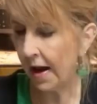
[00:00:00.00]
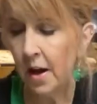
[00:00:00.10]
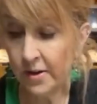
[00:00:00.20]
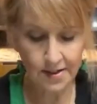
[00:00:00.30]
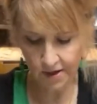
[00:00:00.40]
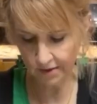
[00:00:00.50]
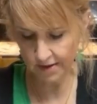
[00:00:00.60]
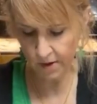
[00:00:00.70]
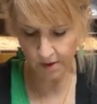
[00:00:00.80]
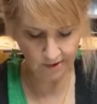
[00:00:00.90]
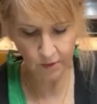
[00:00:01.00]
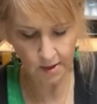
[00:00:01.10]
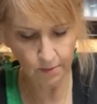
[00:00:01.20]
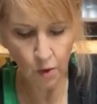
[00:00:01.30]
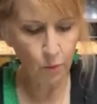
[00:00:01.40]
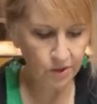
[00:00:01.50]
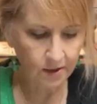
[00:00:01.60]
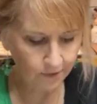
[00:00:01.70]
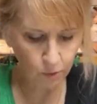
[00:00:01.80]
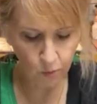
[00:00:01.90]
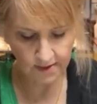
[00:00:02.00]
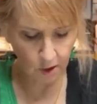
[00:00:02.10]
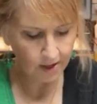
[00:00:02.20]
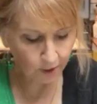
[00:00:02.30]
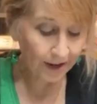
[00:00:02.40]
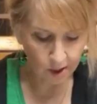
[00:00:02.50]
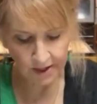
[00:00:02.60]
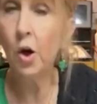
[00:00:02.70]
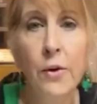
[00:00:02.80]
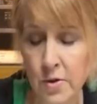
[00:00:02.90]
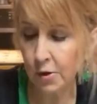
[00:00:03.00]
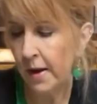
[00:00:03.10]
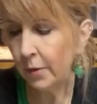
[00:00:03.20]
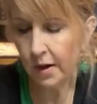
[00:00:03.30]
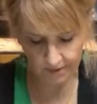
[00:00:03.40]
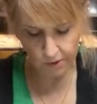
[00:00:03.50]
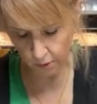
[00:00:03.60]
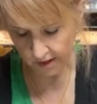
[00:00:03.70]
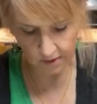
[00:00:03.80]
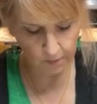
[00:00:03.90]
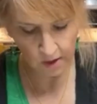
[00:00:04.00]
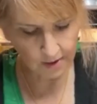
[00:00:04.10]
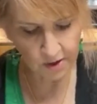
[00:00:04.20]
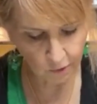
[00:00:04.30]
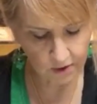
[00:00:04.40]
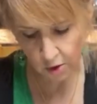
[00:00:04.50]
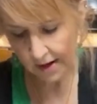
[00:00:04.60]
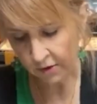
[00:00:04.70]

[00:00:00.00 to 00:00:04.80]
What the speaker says: You can cut it out with a razor blade, any shape you want. It comes